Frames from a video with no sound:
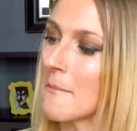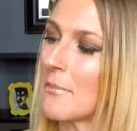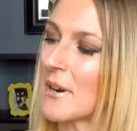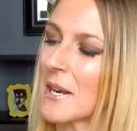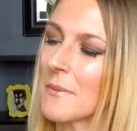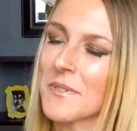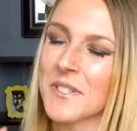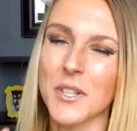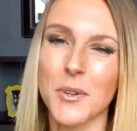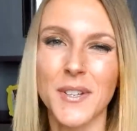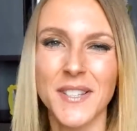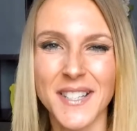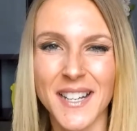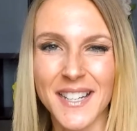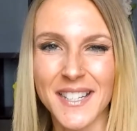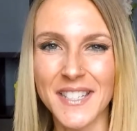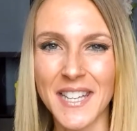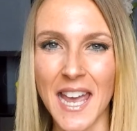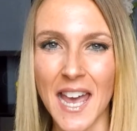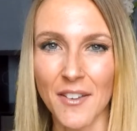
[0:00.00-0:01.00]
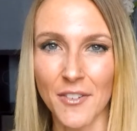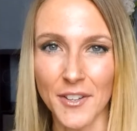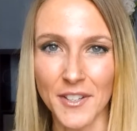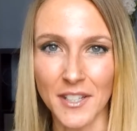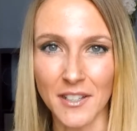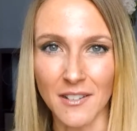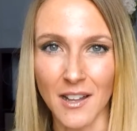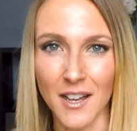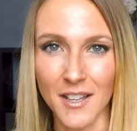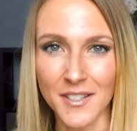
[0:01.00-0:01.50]
But I'm so excited to have it in a
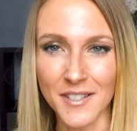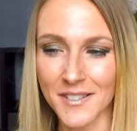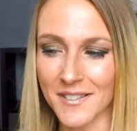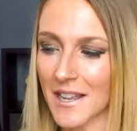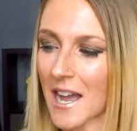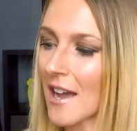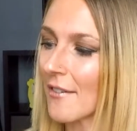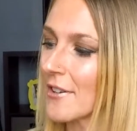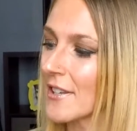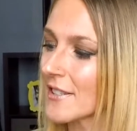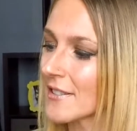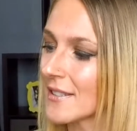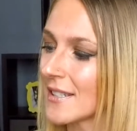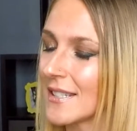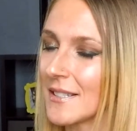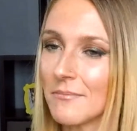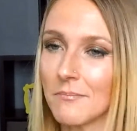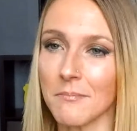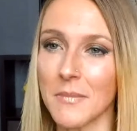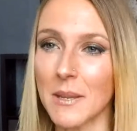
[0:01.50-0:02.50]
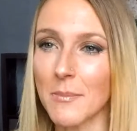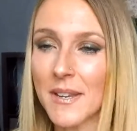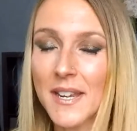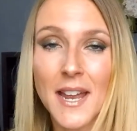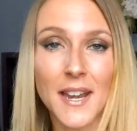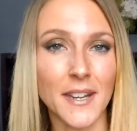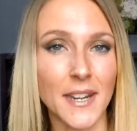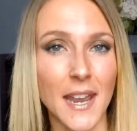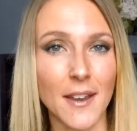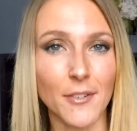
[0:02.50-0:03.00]
gloss. Obviously, maybe
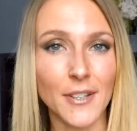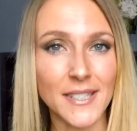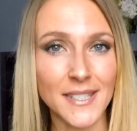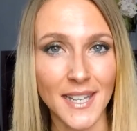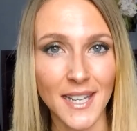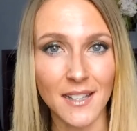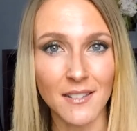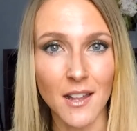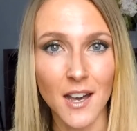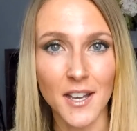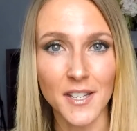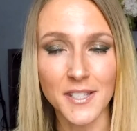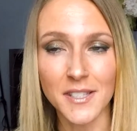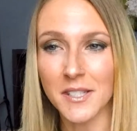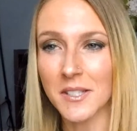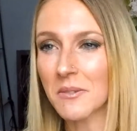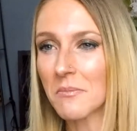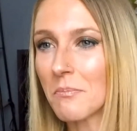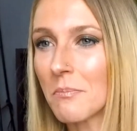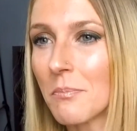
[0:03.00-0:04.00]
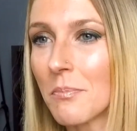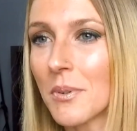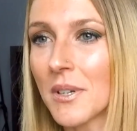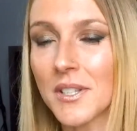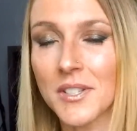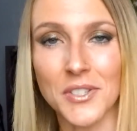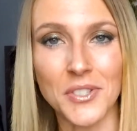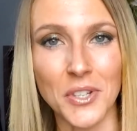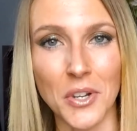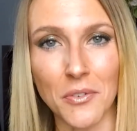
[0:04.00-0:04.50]
not an everyday gloss, but
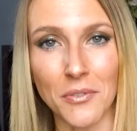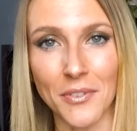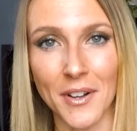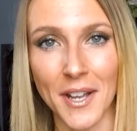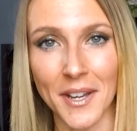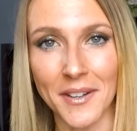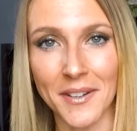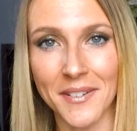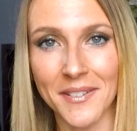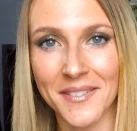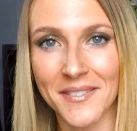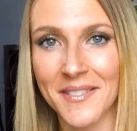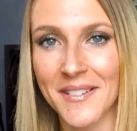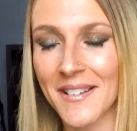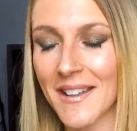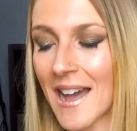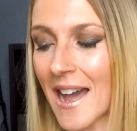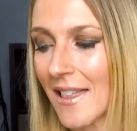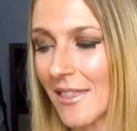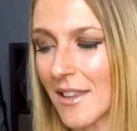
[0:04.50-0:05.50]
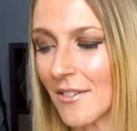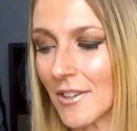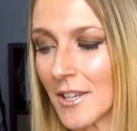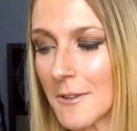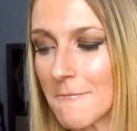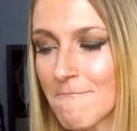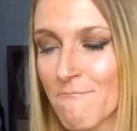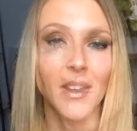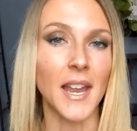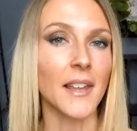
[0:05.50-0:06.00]
it's so fun. I love
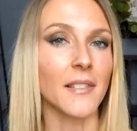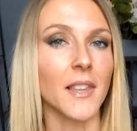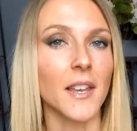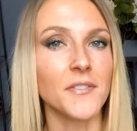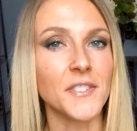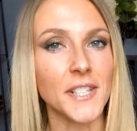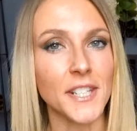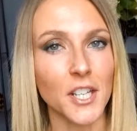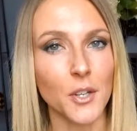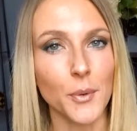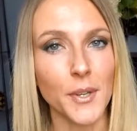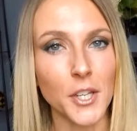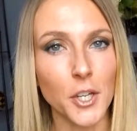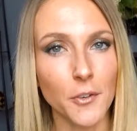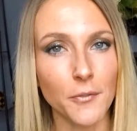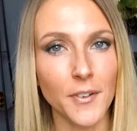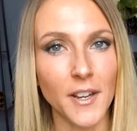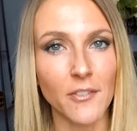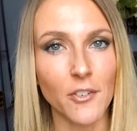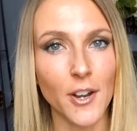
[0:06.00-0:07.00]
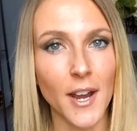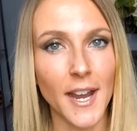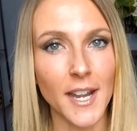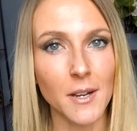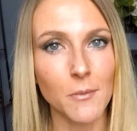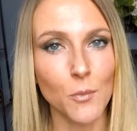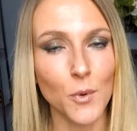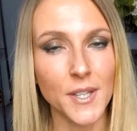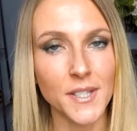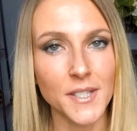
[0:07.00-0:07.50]
it. I'd love to hear what your favorite
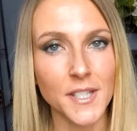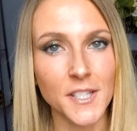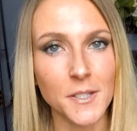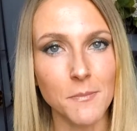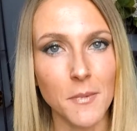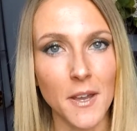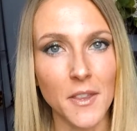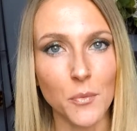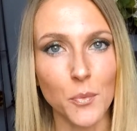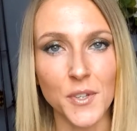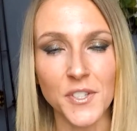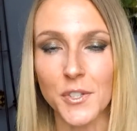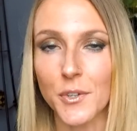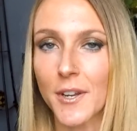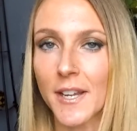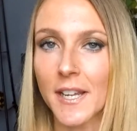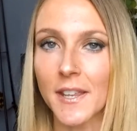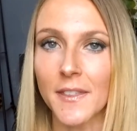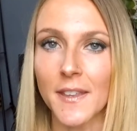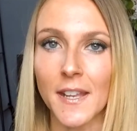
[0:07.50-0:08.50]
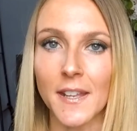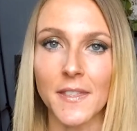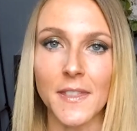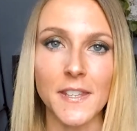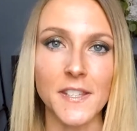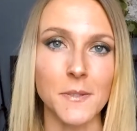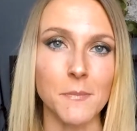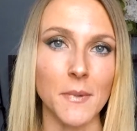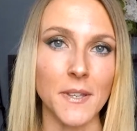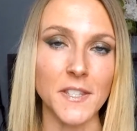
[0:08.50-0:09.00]
item was this month. Was there anything in
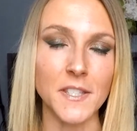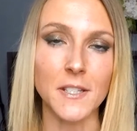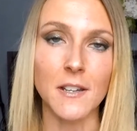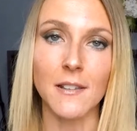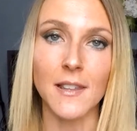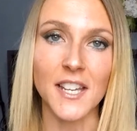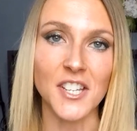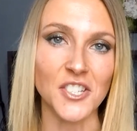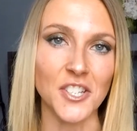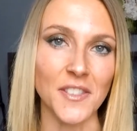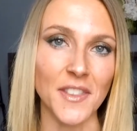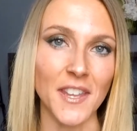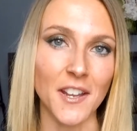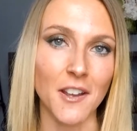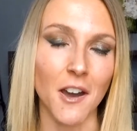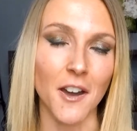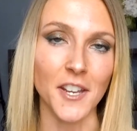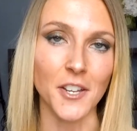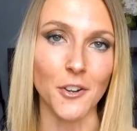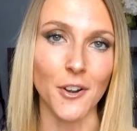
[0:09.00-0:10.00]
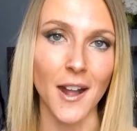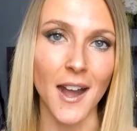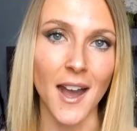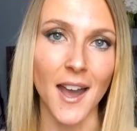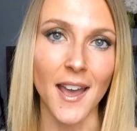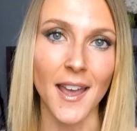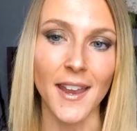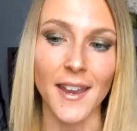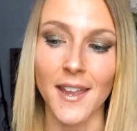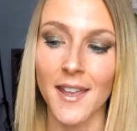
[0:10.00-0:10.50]
this month's collection that caught your
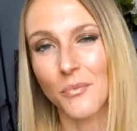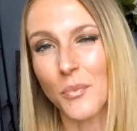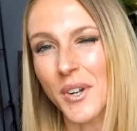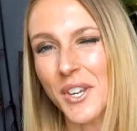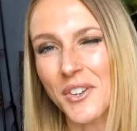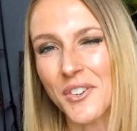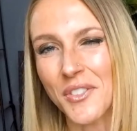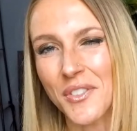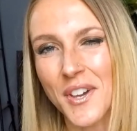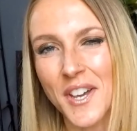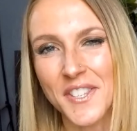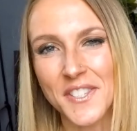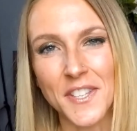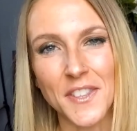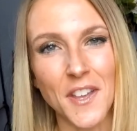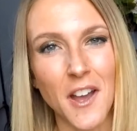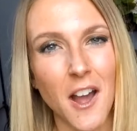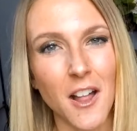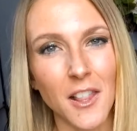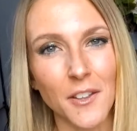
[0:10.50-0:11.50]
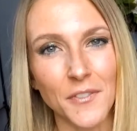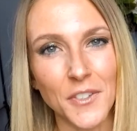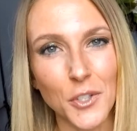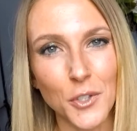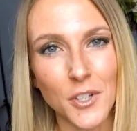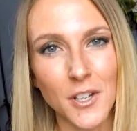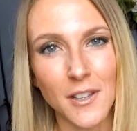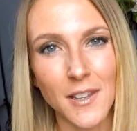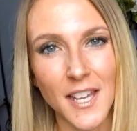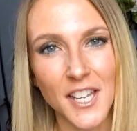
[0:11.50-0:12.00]
eye? What are your thoughts on the All of You
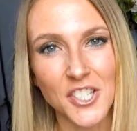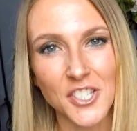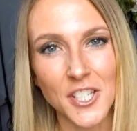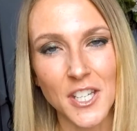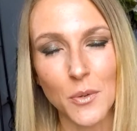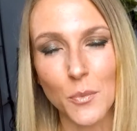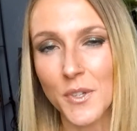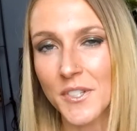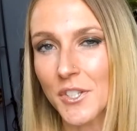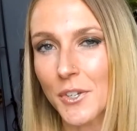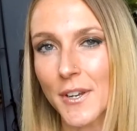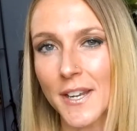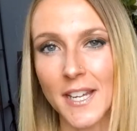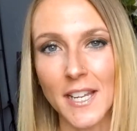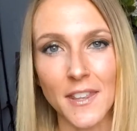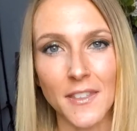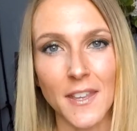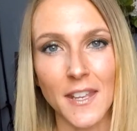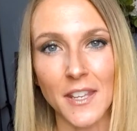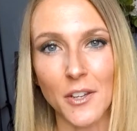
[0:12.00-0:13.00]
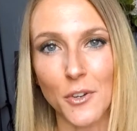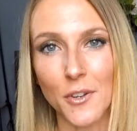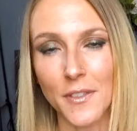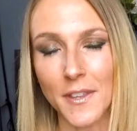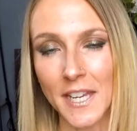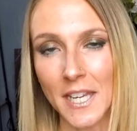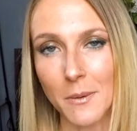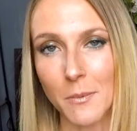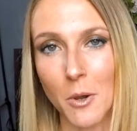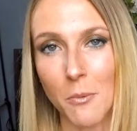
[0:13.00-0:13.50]
collection? Was there anything you're
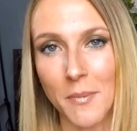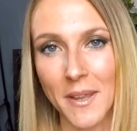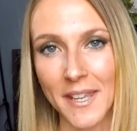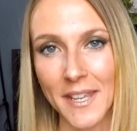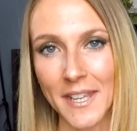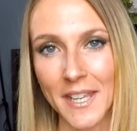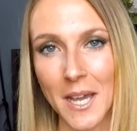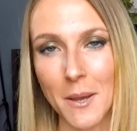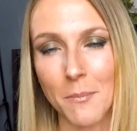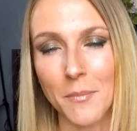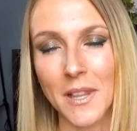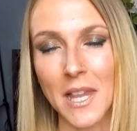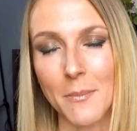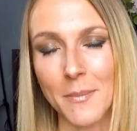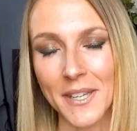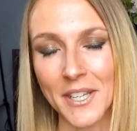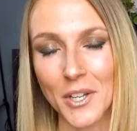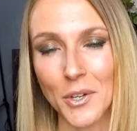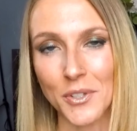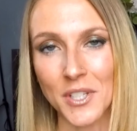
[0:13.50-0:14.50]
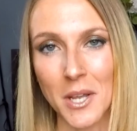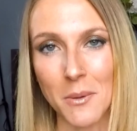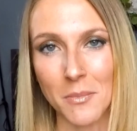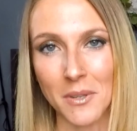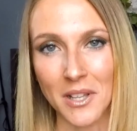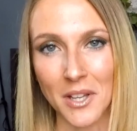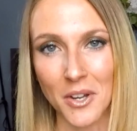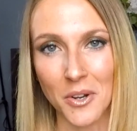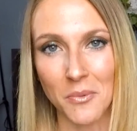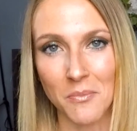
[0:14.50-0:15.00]
thinking about picking up? Let me know down
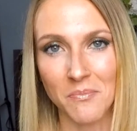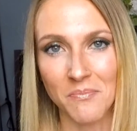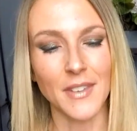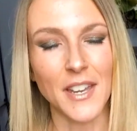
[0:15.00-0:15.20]
below.